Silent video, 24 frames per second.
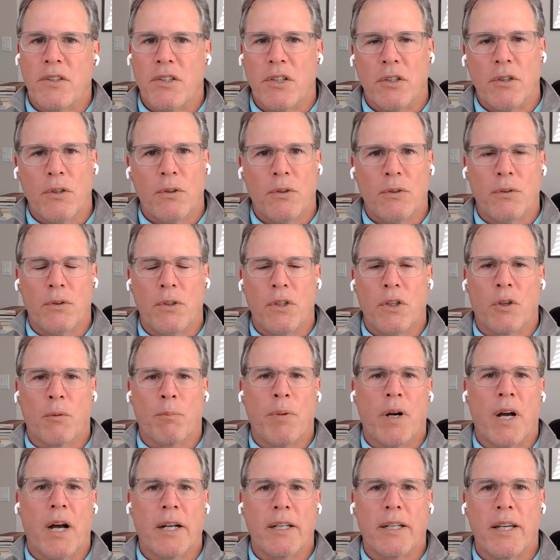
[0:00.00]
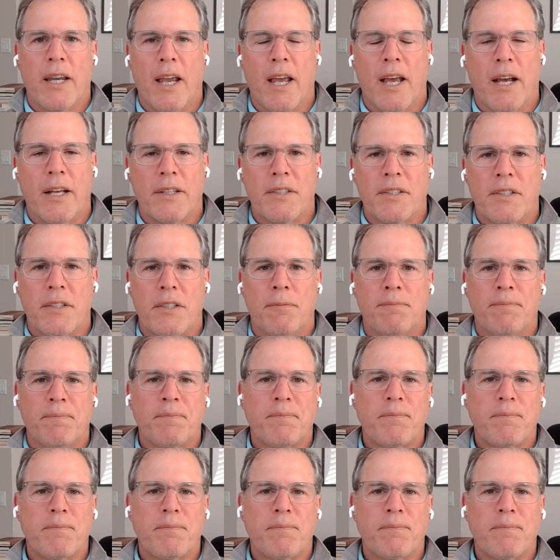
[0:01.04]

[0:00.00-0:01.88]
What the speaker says: to your podcast